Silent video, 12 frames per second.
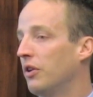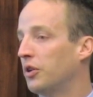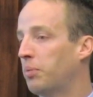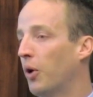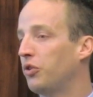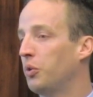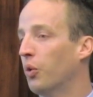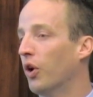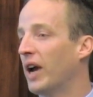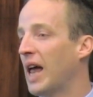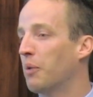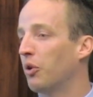Suppose you
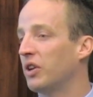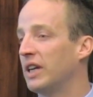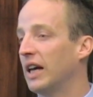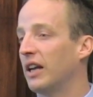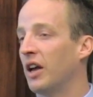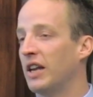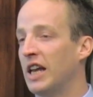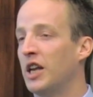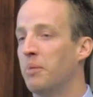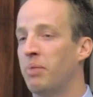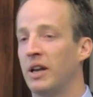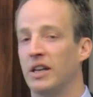were able to get an
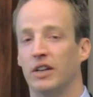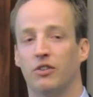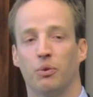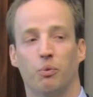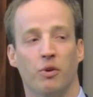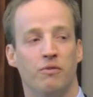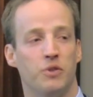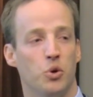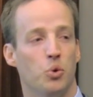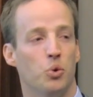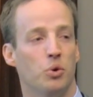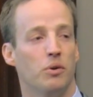independent
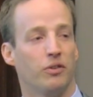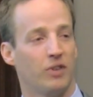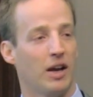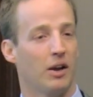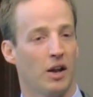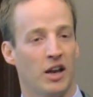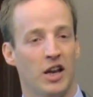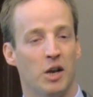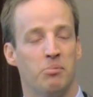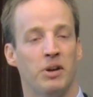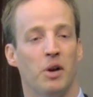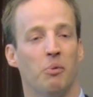review, say an
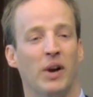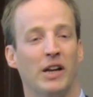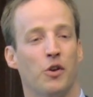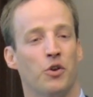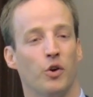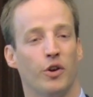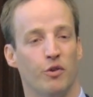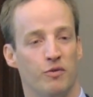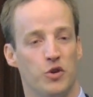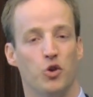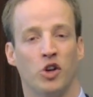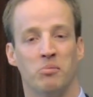independent regulatory
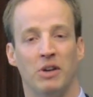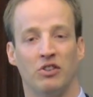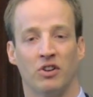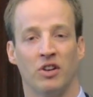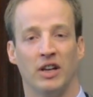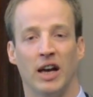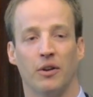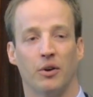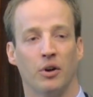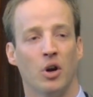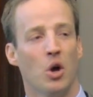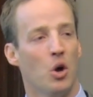review commission
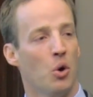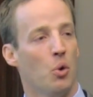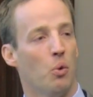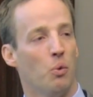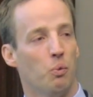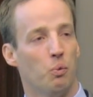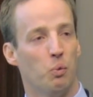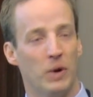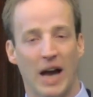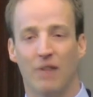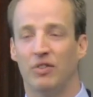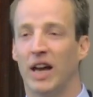together,
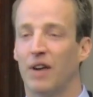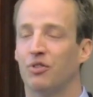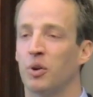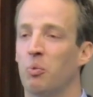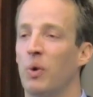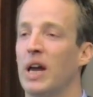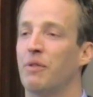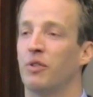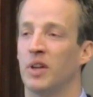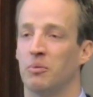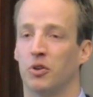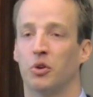we have to have some way
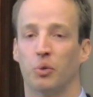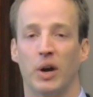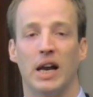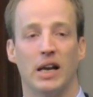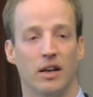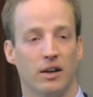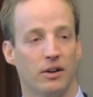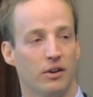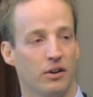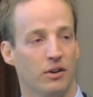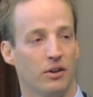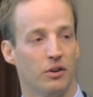for them to grade
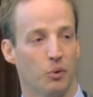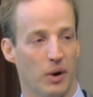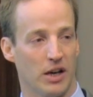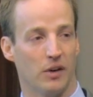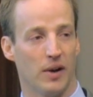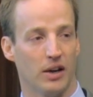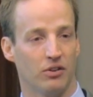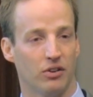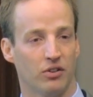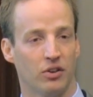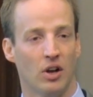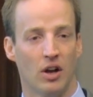the
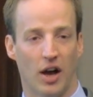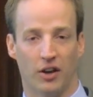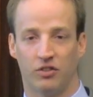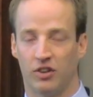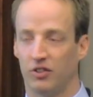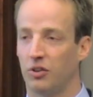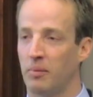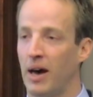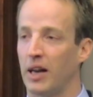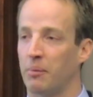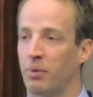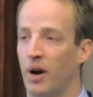regulations, a
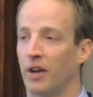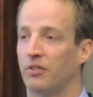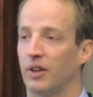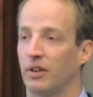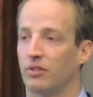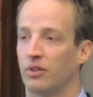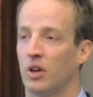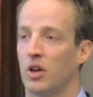systematic process.